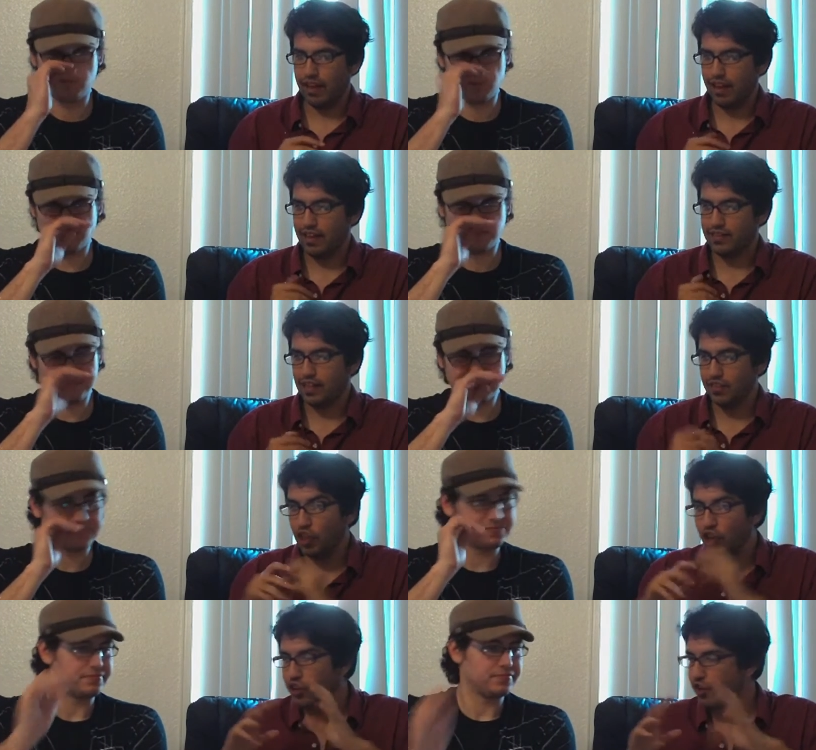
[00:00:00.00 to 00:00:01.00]

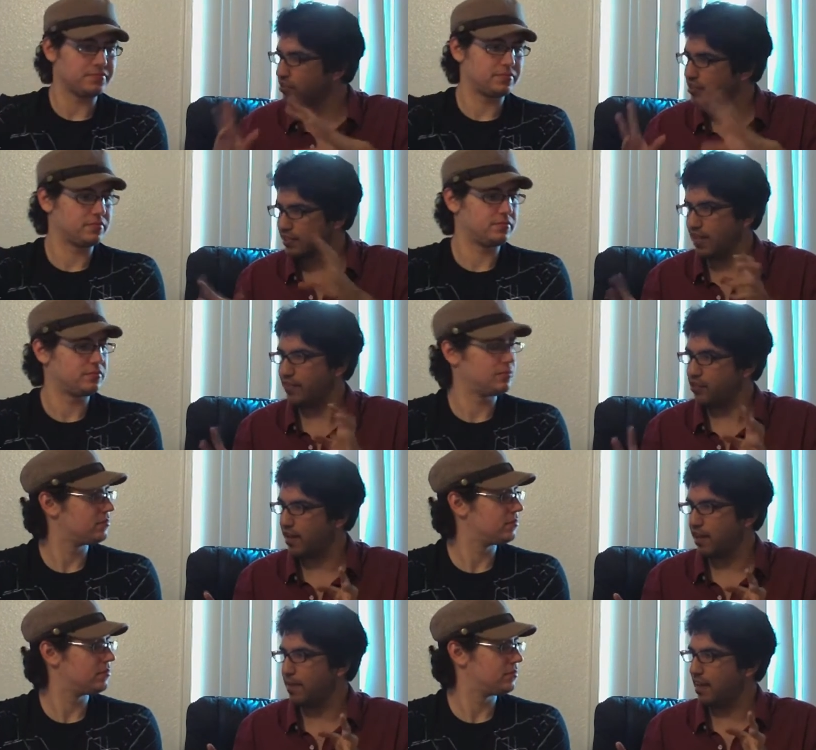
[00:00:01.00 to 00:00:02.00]
Speaker 1: the good
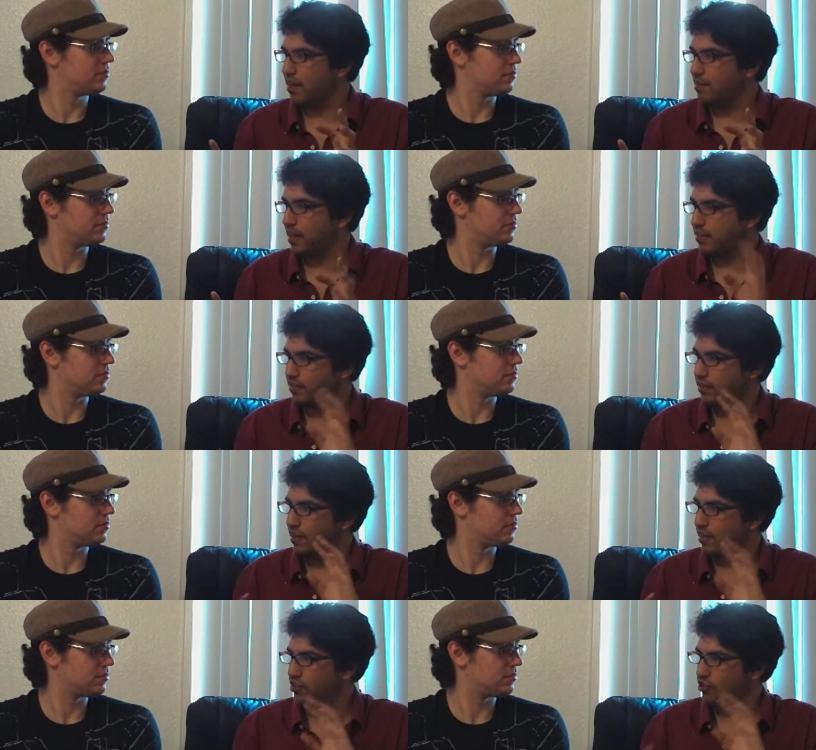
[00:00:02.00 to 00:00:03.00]
720p because
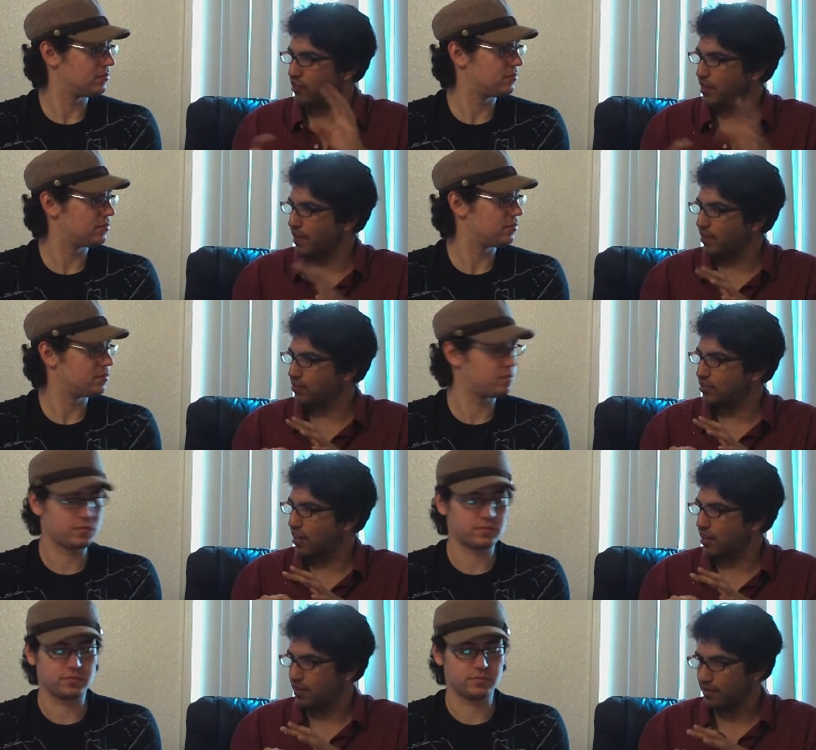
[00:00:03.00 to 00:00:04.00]
it is streaming and
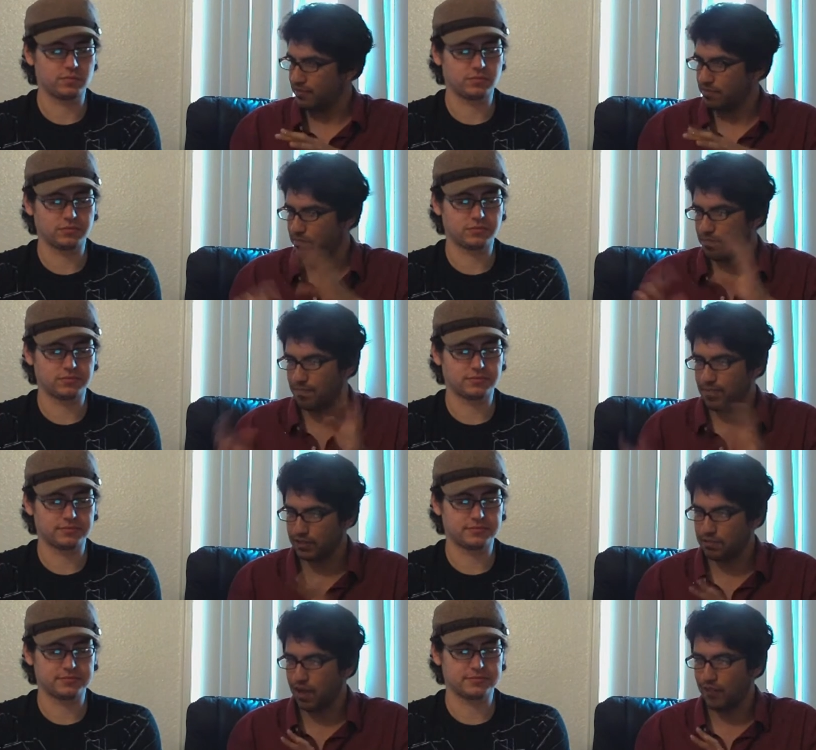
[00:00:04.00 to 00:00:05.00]

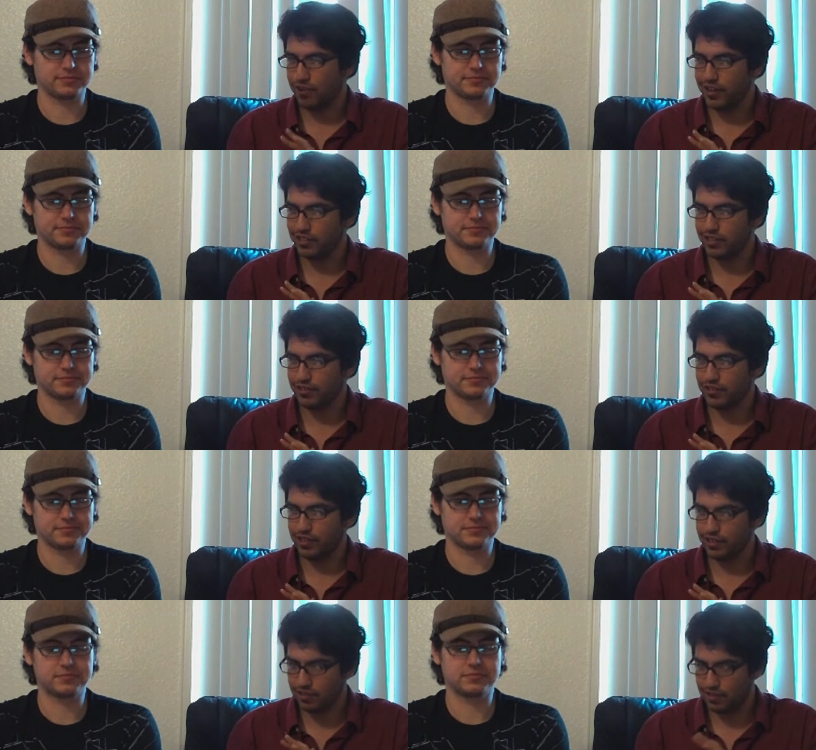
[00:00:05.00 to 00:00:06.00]
there's buffer
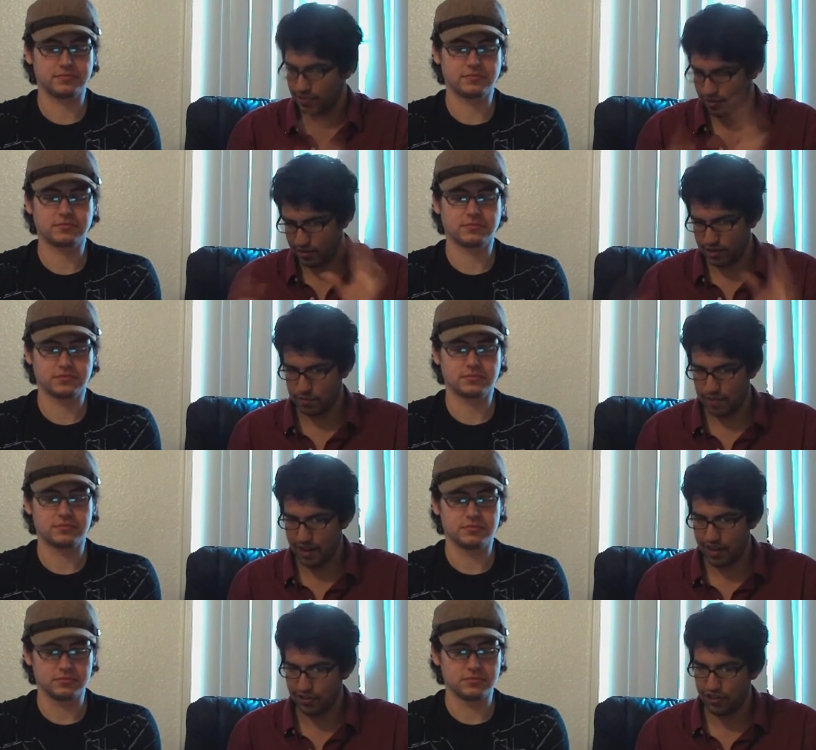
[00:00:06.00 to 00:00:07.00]
issues and
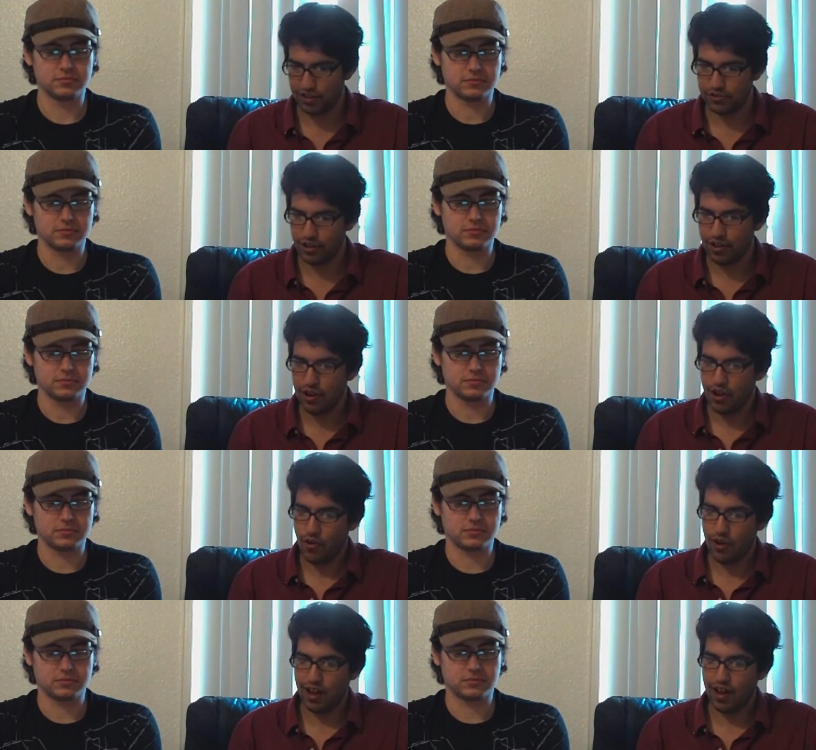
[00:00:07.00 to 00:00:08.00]
speed issues,
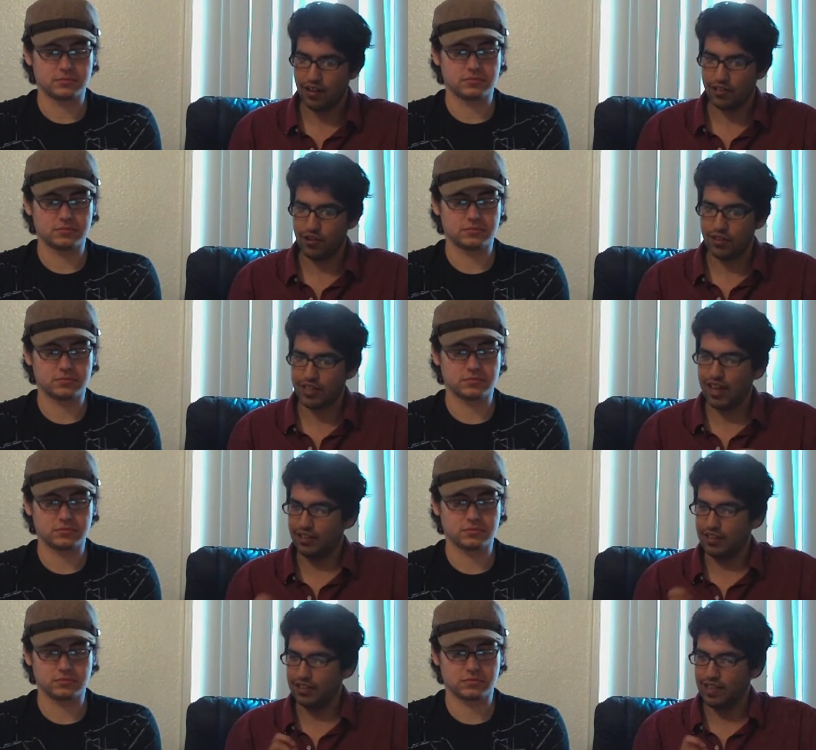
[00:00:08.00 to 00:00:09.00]
whatnot. So
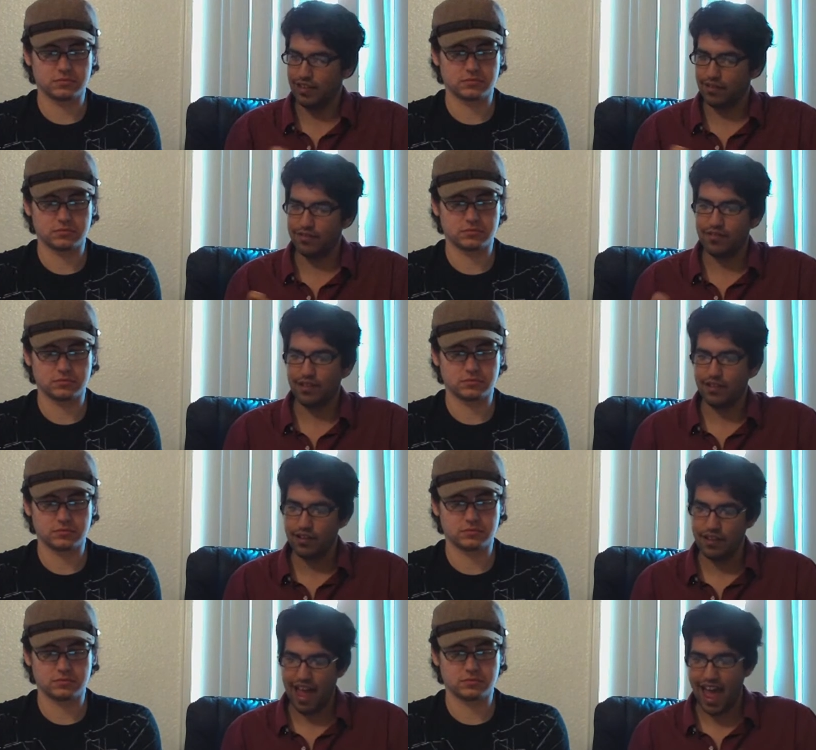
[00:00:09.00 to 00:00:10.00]
it's not
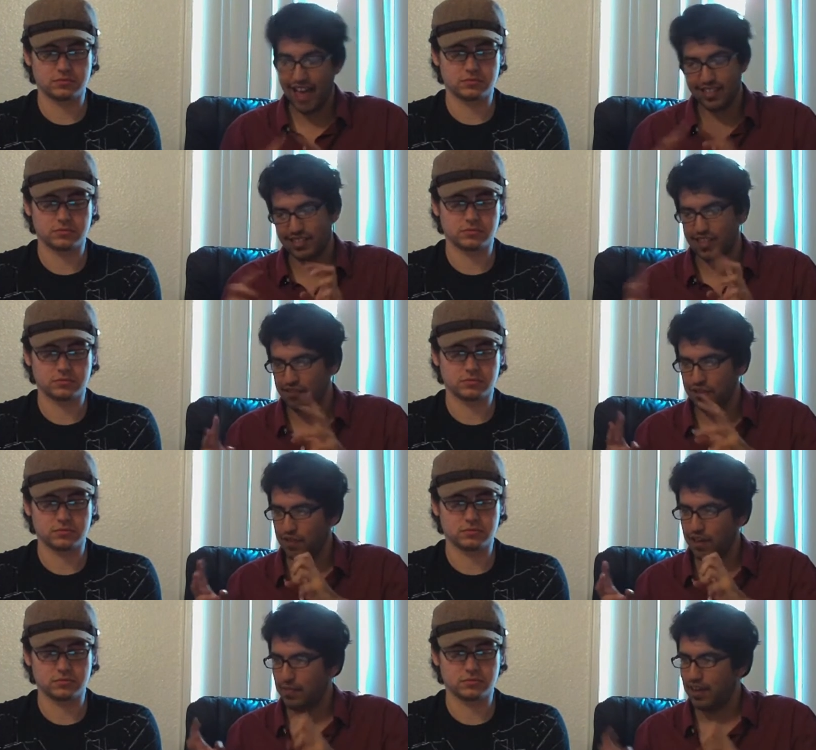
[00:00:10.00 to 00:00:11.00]
as
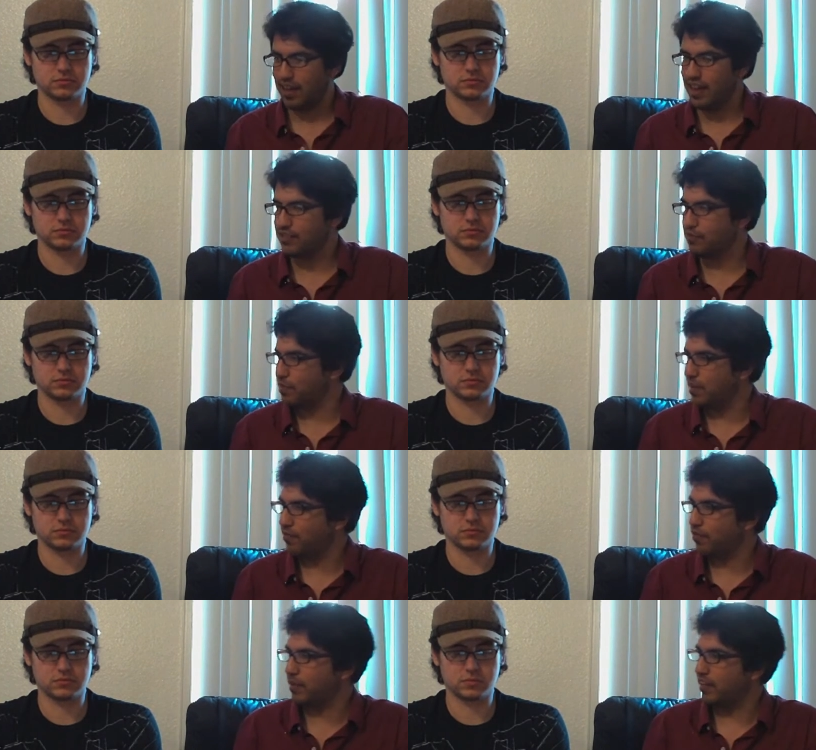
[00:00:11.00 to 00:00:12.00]
720p as it
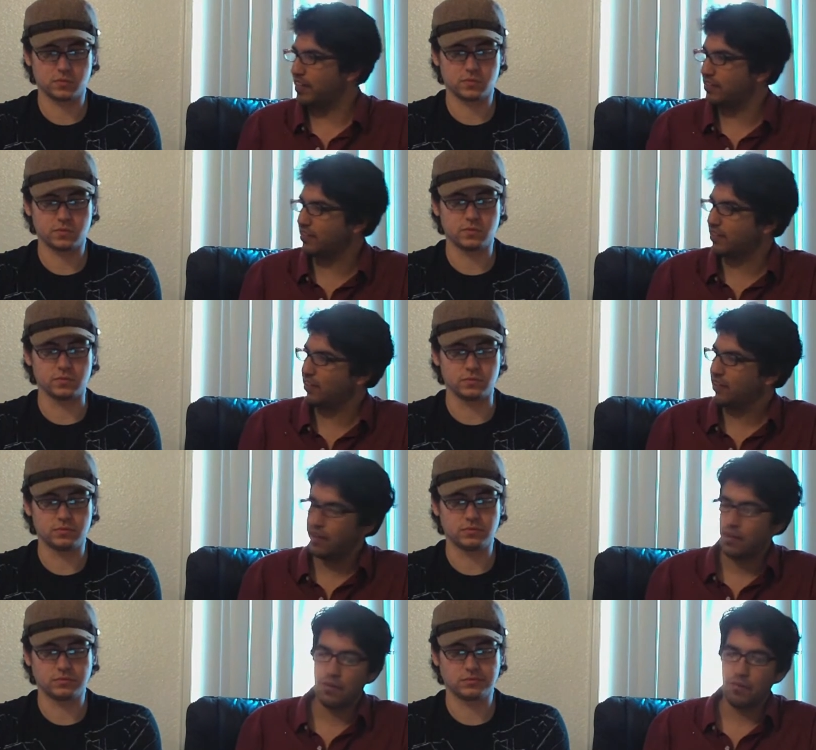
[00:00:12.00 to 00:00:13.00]
would be from a disc.
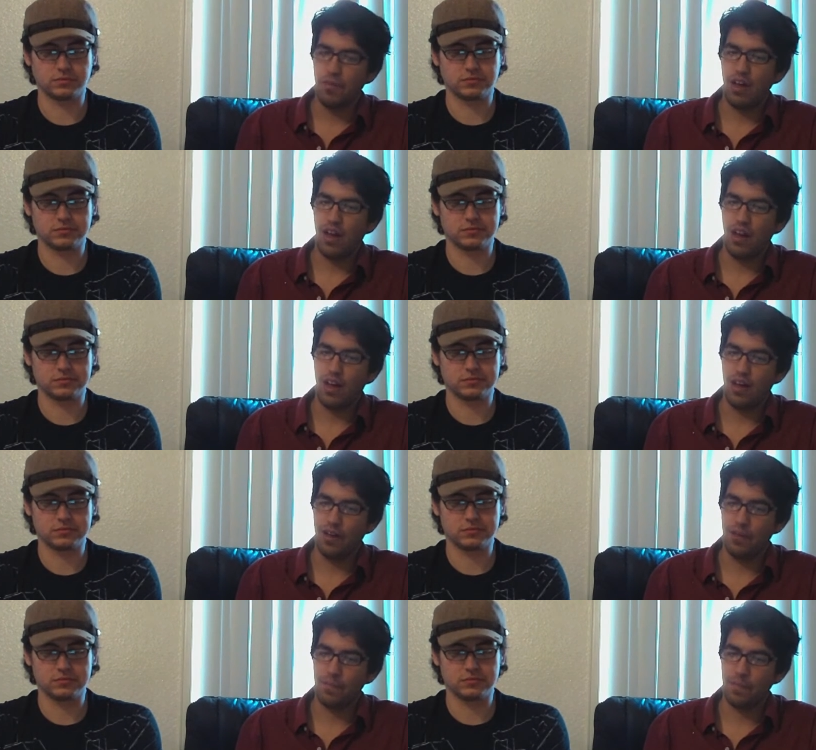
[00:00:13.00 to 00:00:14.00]

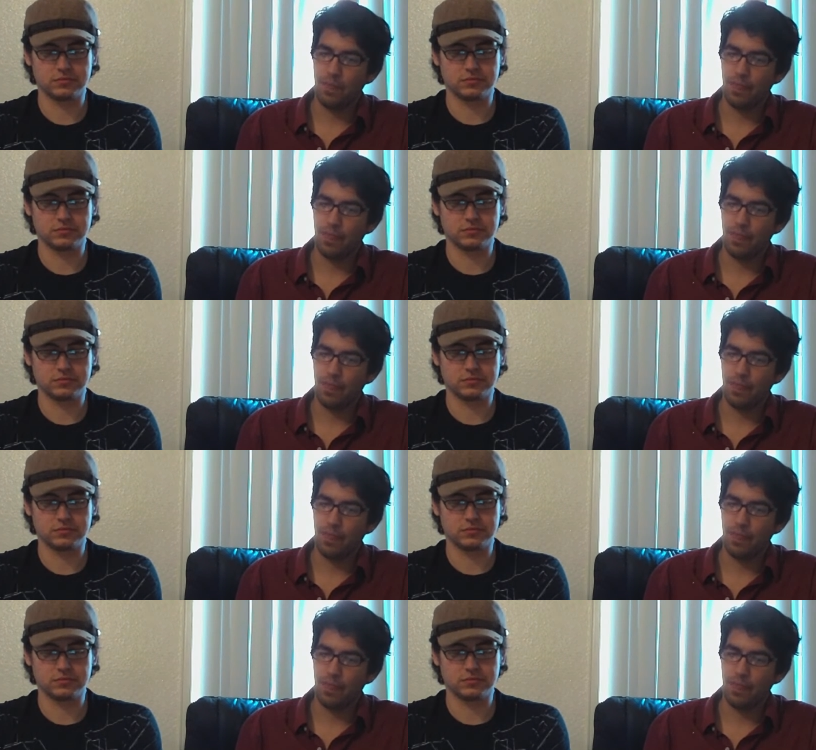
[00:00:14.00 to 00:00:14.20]
Mm-hmm.